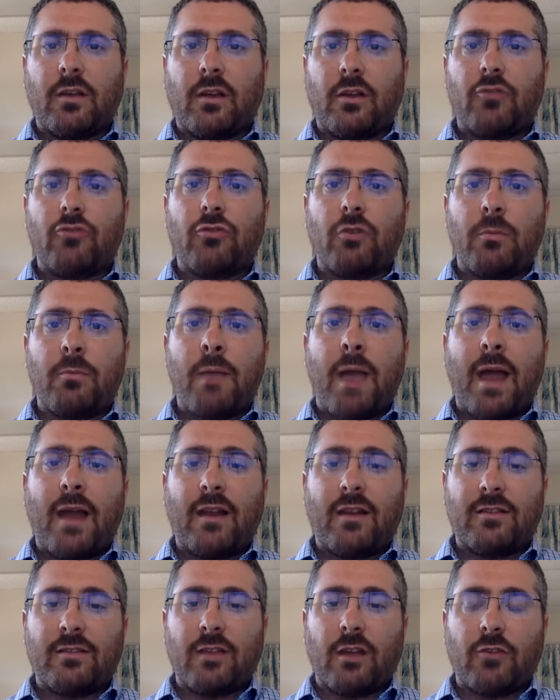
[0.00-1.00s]
like a
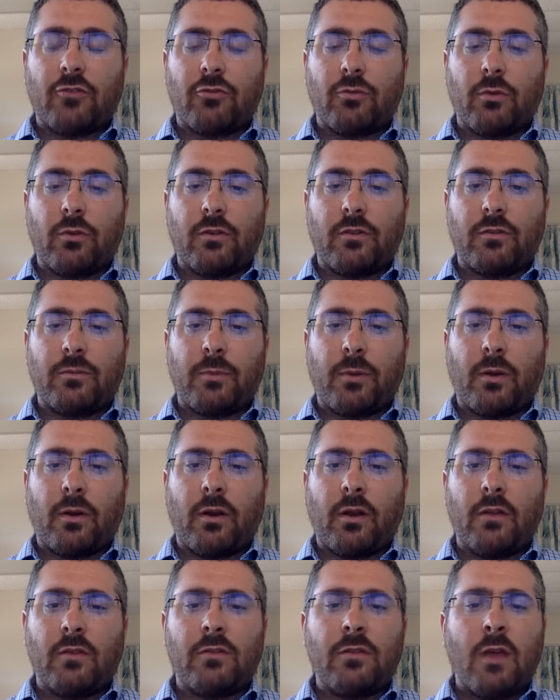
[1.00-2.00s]
traumatic sexual
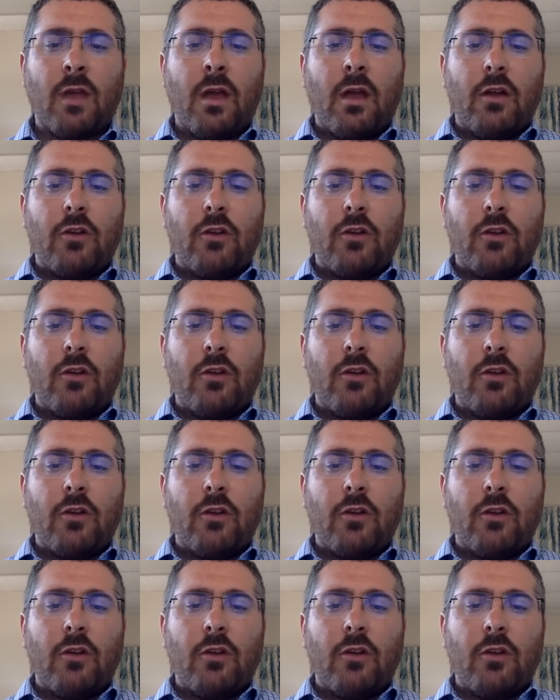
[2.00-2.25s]
experience,